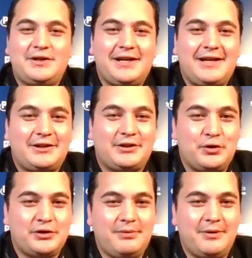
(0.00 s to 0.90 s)
was, I got
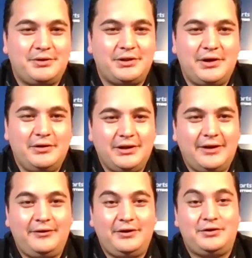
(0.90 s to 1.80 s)
goosebumps, you know,
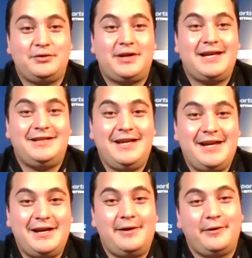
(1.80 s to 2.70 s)
if to get
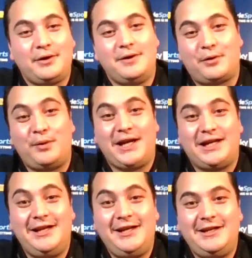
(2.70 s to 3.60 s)
here
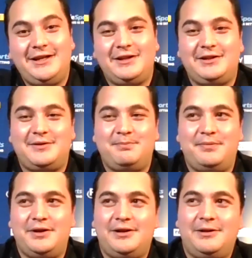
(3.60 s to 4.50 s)
quickly,
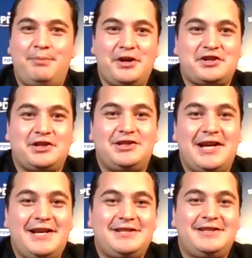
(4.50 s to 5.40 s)
uh, pass the
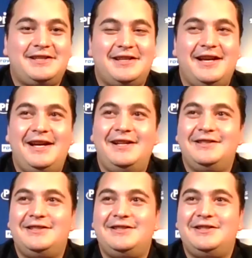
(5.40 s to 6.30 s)
test,
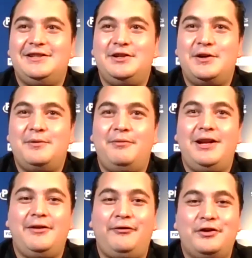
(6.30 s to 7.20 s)
and, you know, win
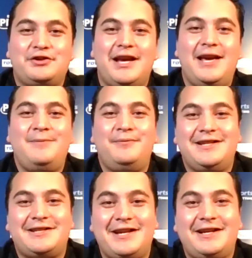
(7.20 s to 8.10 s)
the first game, win
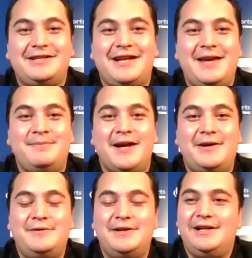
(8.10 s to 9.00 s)
the second game
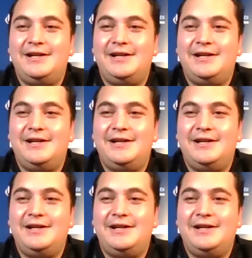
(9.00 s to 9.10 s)
now.